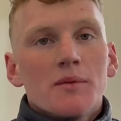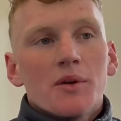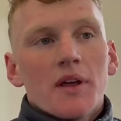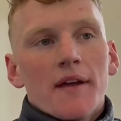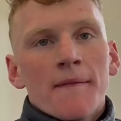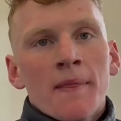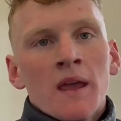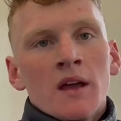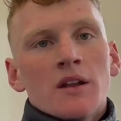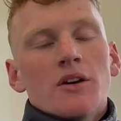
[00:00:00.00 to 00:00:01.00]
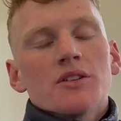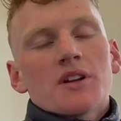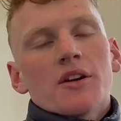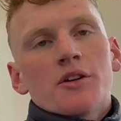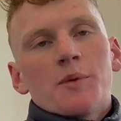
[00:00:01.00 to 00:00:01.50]
but uh, no, I'm
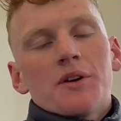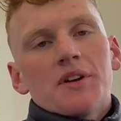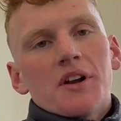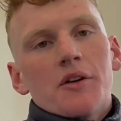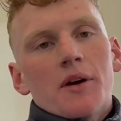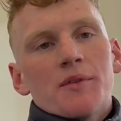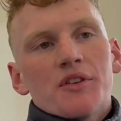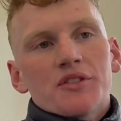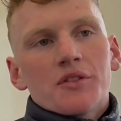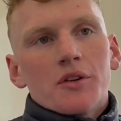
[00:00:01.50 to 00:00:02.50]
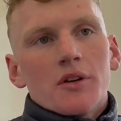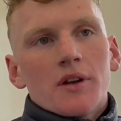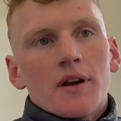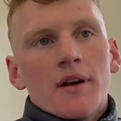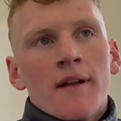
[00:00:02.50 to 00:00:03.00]
starting to come around there now. I got my first four year
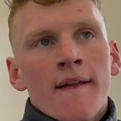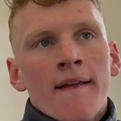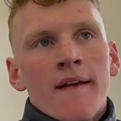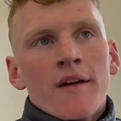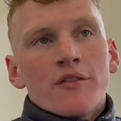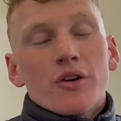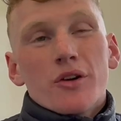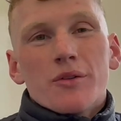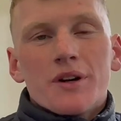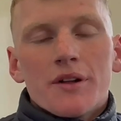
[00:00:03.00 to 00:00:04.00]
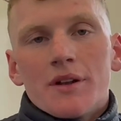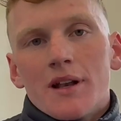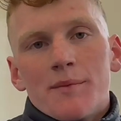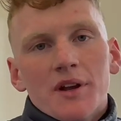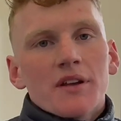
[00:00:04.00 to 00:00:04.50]
old there, four year old winner in
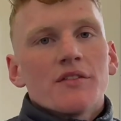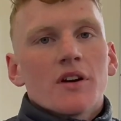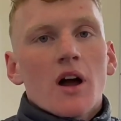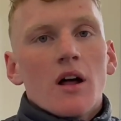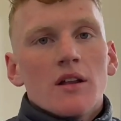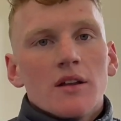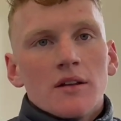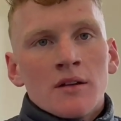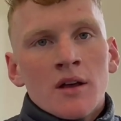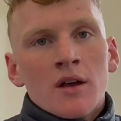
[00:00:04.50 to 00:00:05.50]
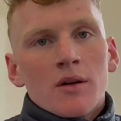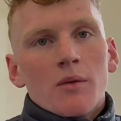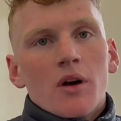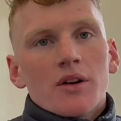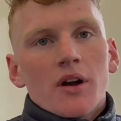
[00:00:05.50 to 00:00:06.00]
Limerick for Colin and
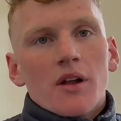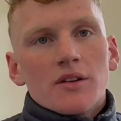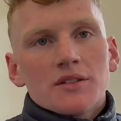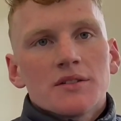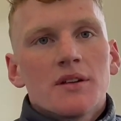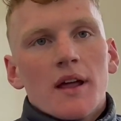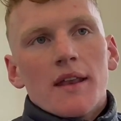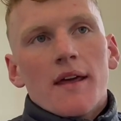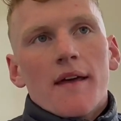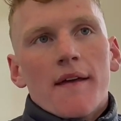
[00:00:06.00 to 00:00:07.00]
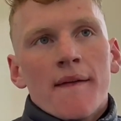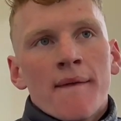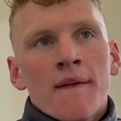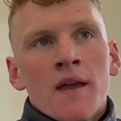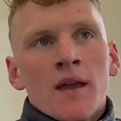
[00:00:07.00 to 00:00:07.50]
Walter Connors, and uh,
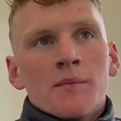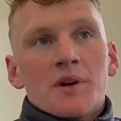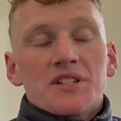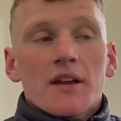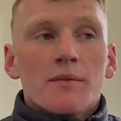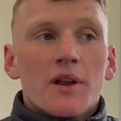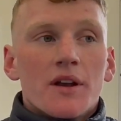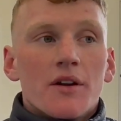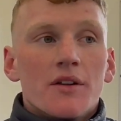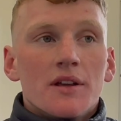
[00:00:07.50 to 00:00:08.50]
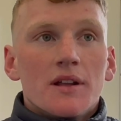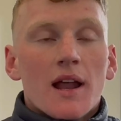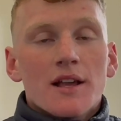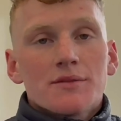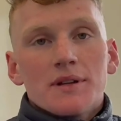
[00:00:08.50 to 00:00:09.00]
my second one there only
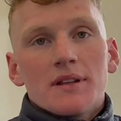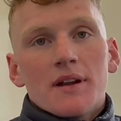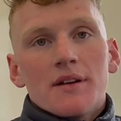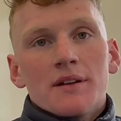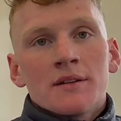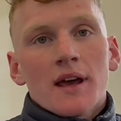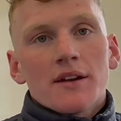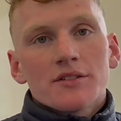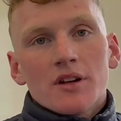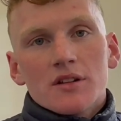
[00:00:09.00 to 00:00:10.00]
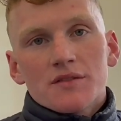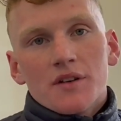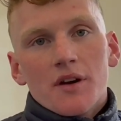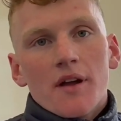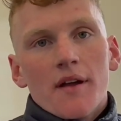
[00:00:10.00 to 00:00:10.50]
last week there in Tattersalls
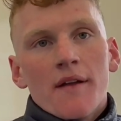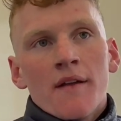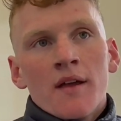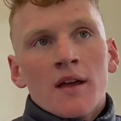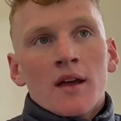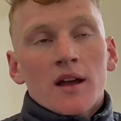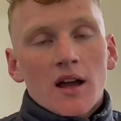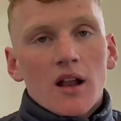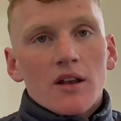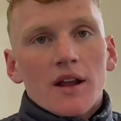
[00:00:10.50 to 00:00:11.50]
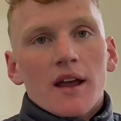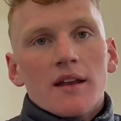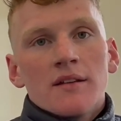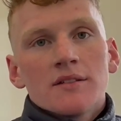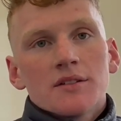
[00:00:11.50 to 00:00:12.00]
for. Uh, Colin
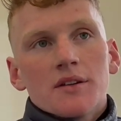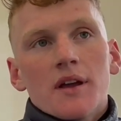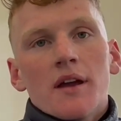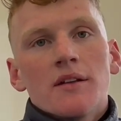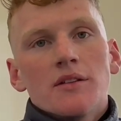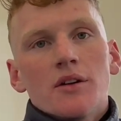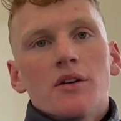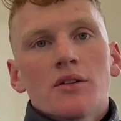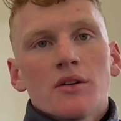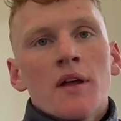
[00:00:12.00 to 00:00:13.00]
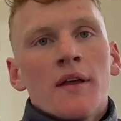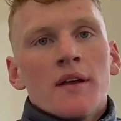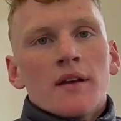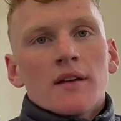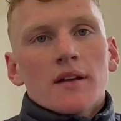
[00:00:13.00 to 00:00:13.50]
again. So yeah, no,
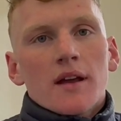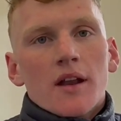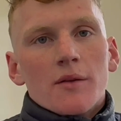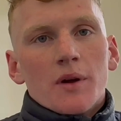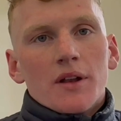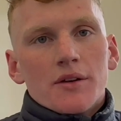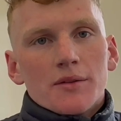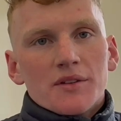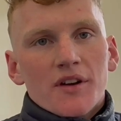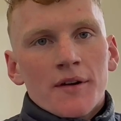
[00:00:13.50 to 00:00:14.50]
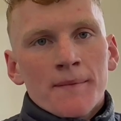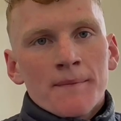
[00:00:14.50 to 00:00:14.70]
getting on well now to be fair.